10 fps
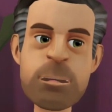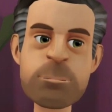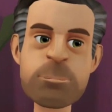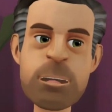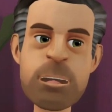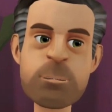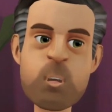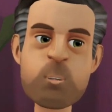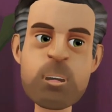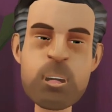There's something
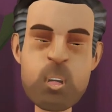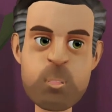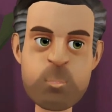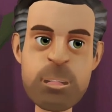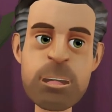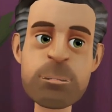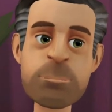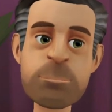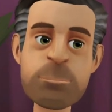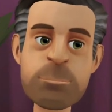called felony
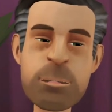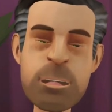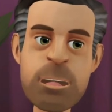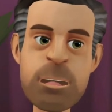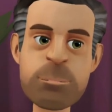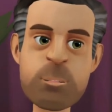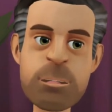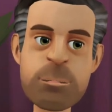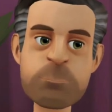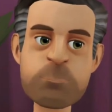lynching. It's a hate
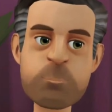crime.